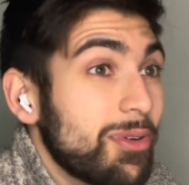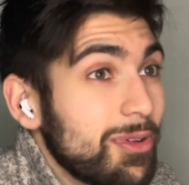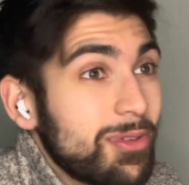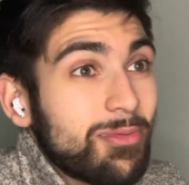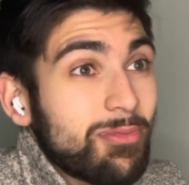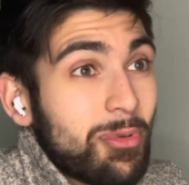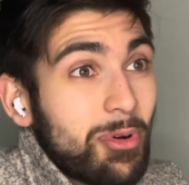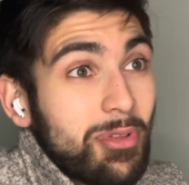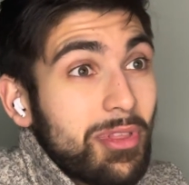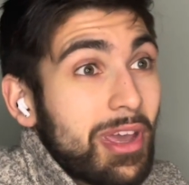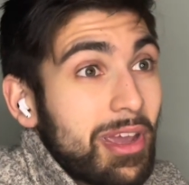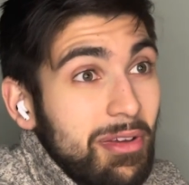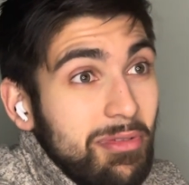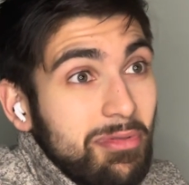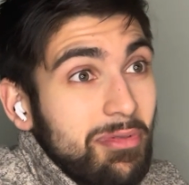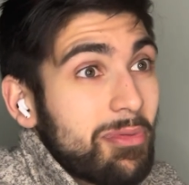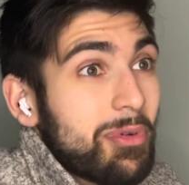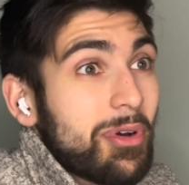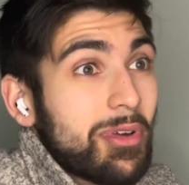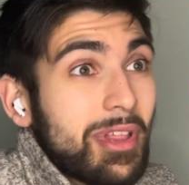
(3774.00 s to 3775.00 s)
Were
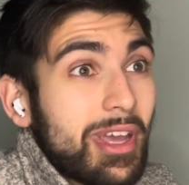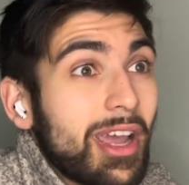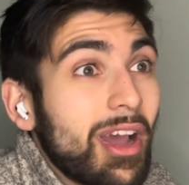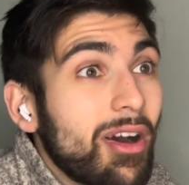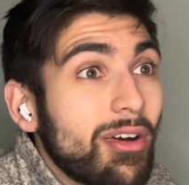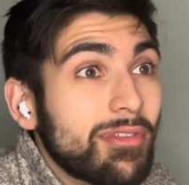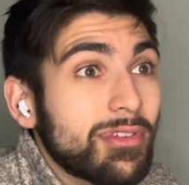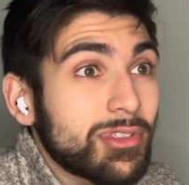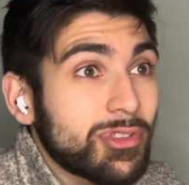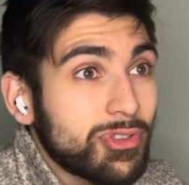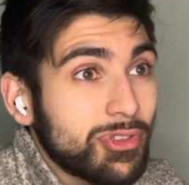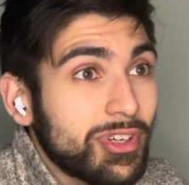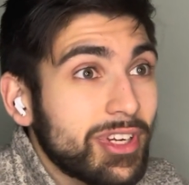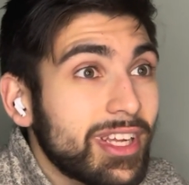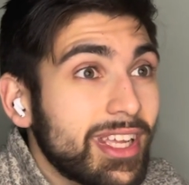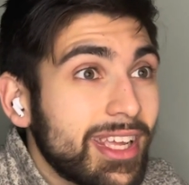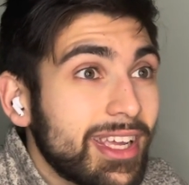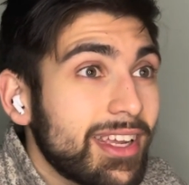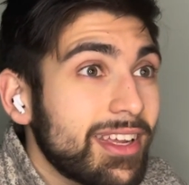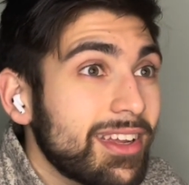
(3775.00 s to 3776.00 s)
they over
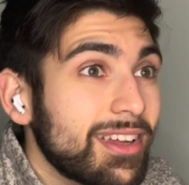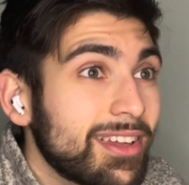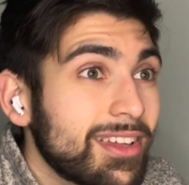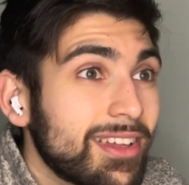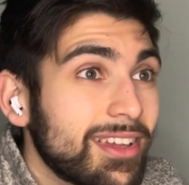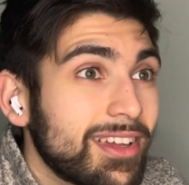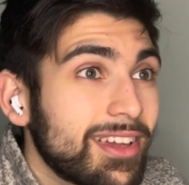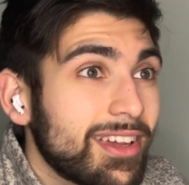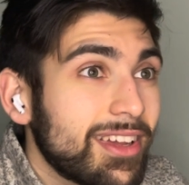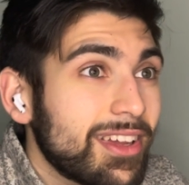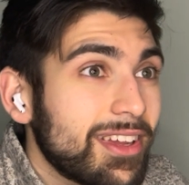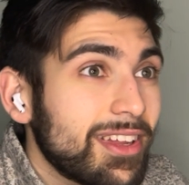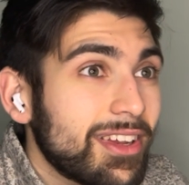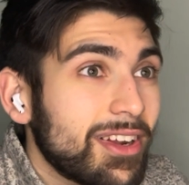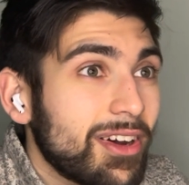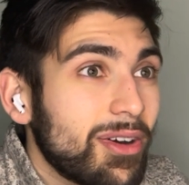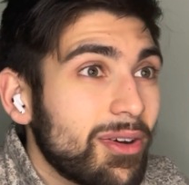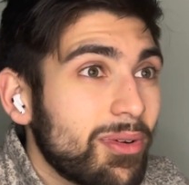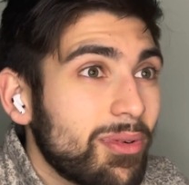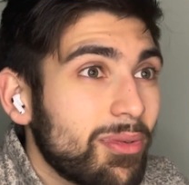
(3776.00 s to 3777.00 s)
drinking? You
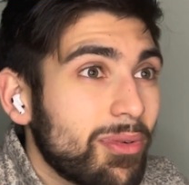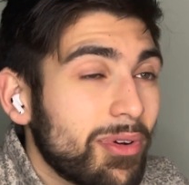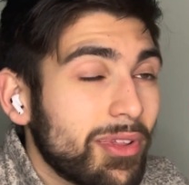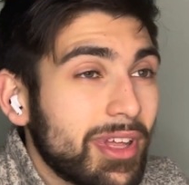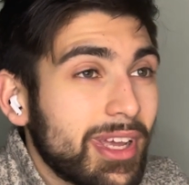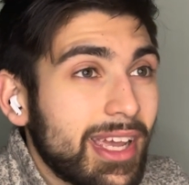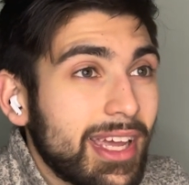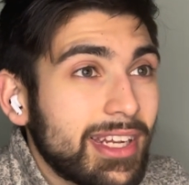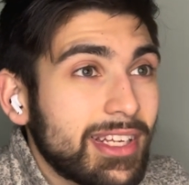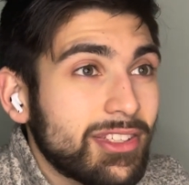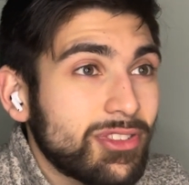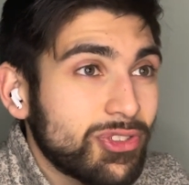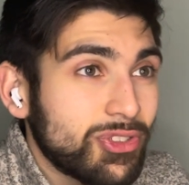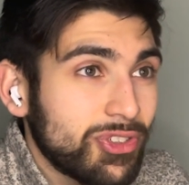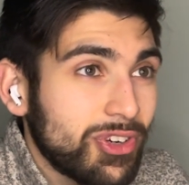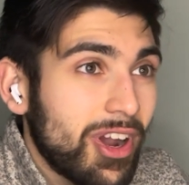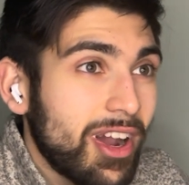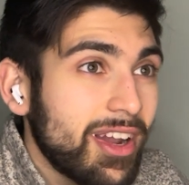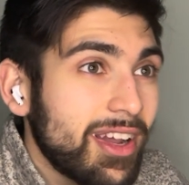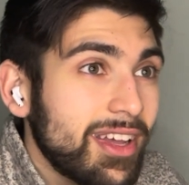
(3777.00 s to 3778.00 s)
know, were they getting
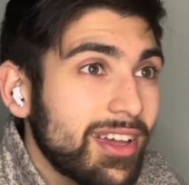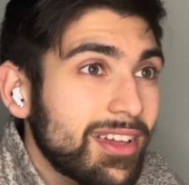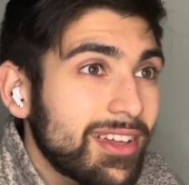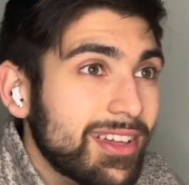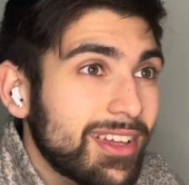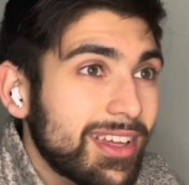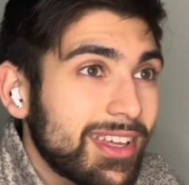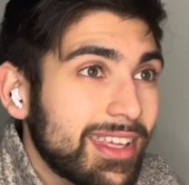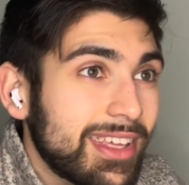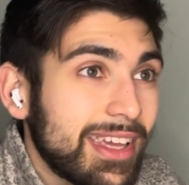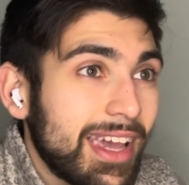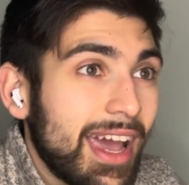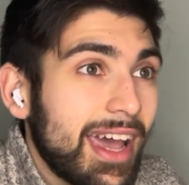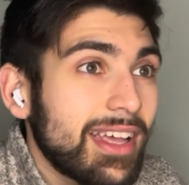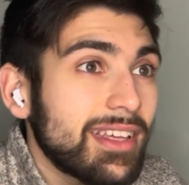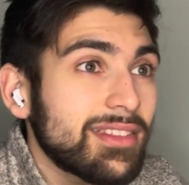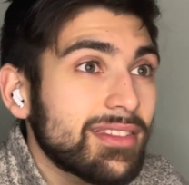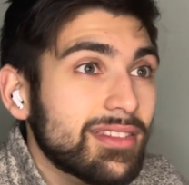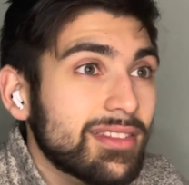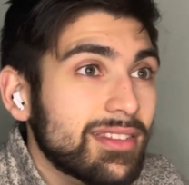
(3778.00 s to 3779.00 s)
drunk?
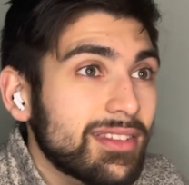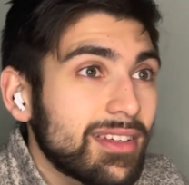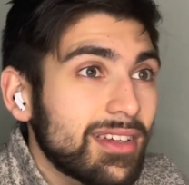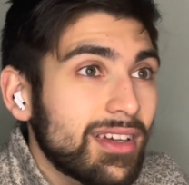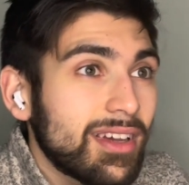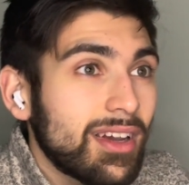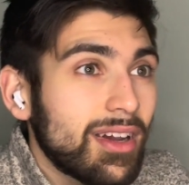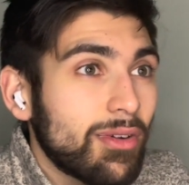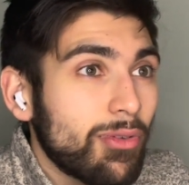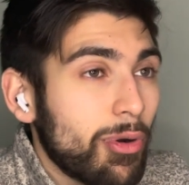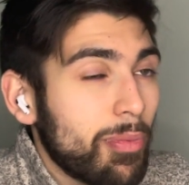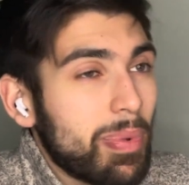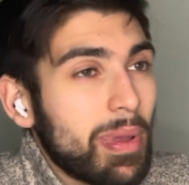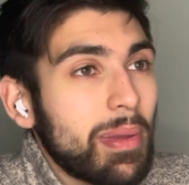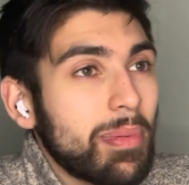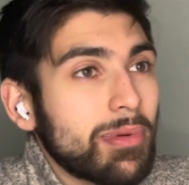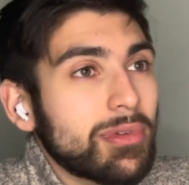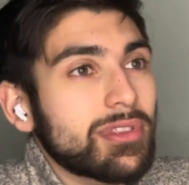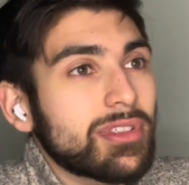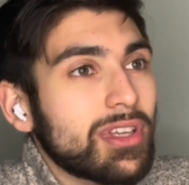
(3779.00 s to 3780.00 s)
Yes. Were
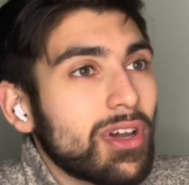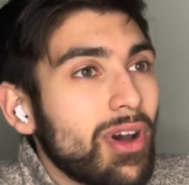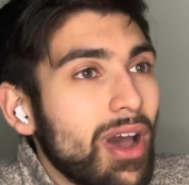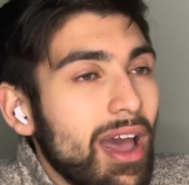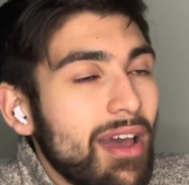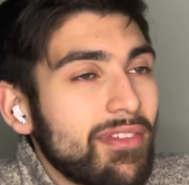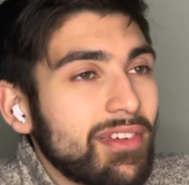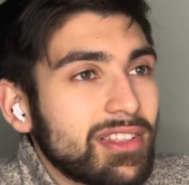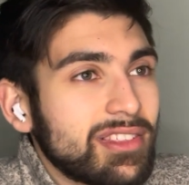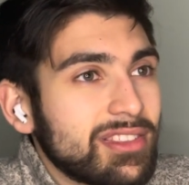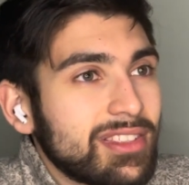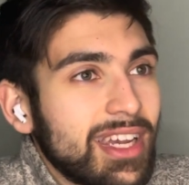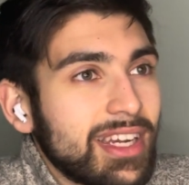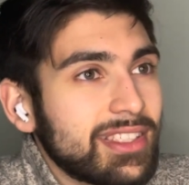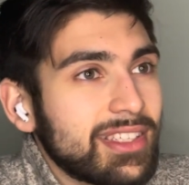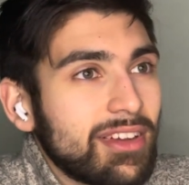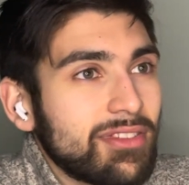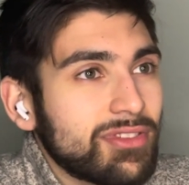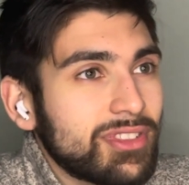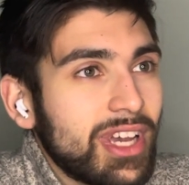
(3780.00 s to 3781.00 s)
people still having
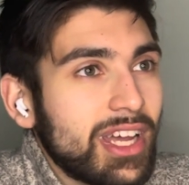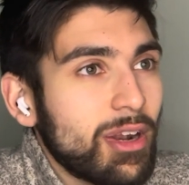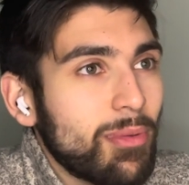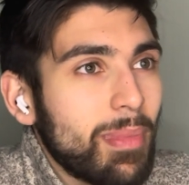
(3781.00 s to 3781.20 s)
sex outside of